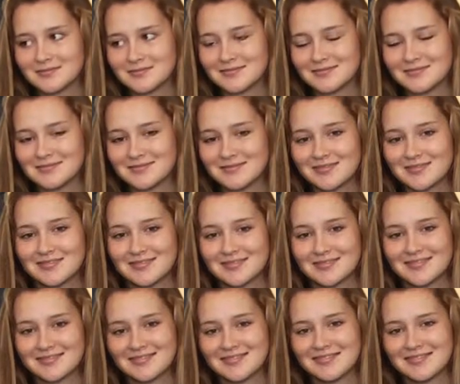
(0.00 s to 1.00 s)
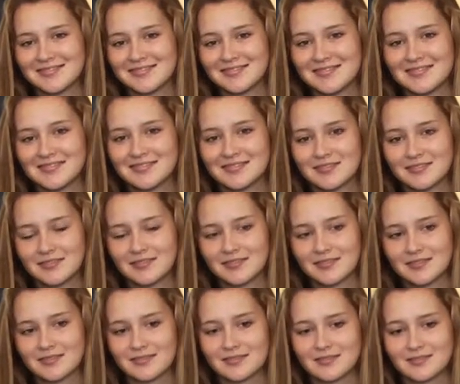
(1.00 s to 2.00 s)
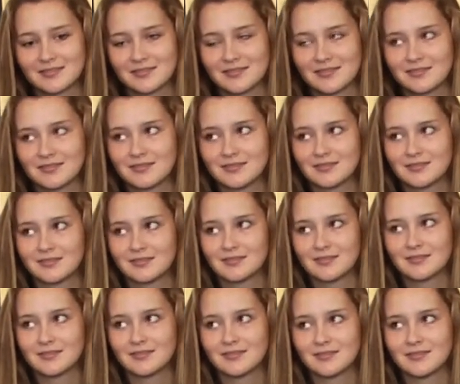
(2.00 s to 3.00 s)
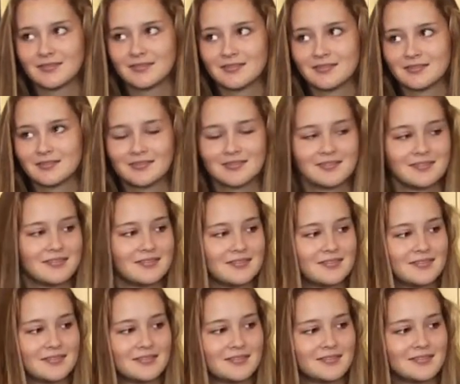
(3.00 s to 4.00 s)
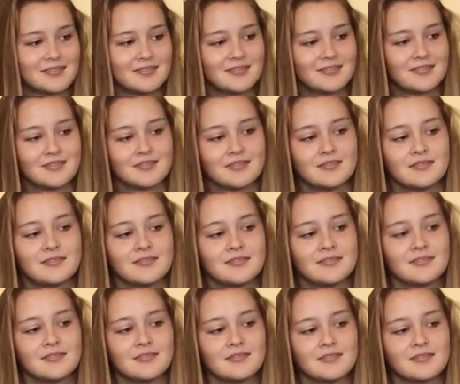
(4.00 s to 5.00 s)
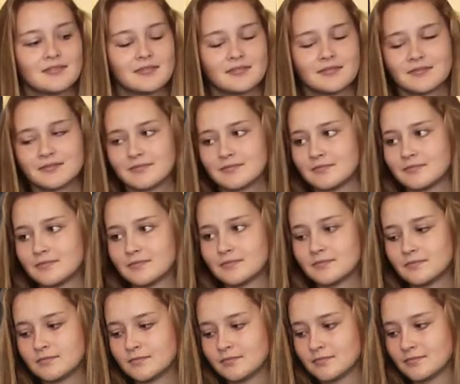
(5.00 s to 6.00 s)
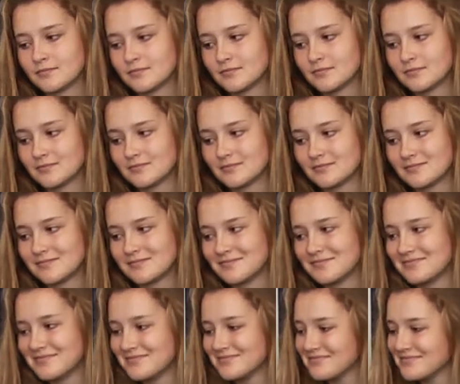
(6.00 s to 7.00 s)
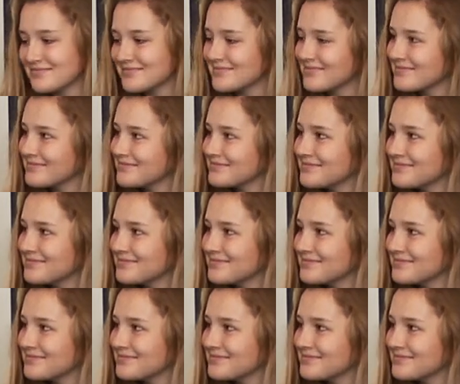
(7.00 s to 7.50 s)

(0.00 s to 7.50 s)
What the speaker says: No words are spoken by the person on screen.